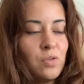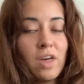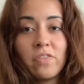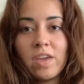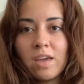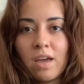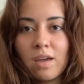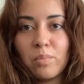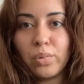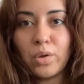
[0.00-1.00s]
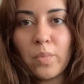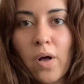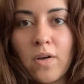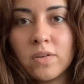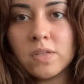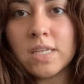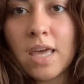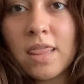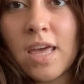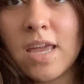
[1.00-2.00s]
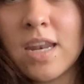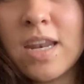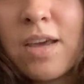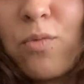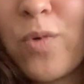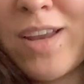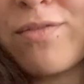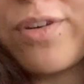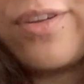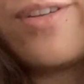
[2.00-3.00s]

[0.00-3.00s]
that they get blue balls and then wait for you to